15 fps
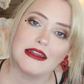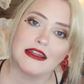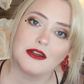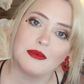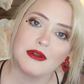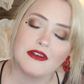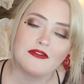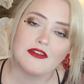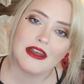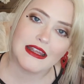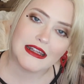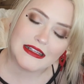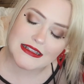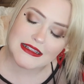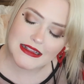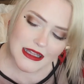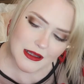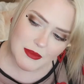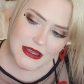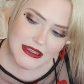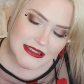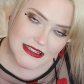a little bit
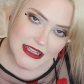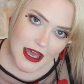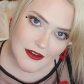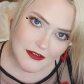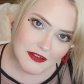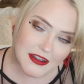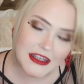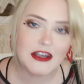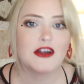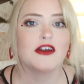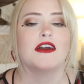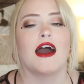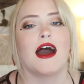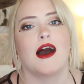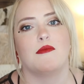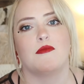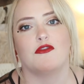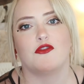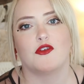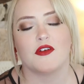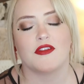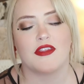of stuff here
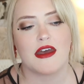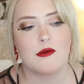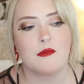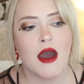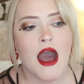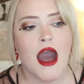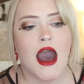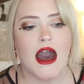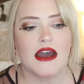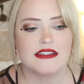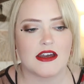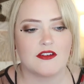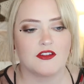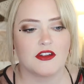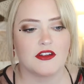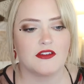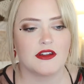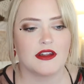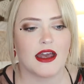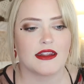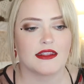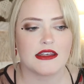for them. I definitely feel
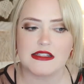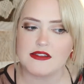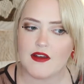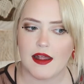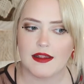like this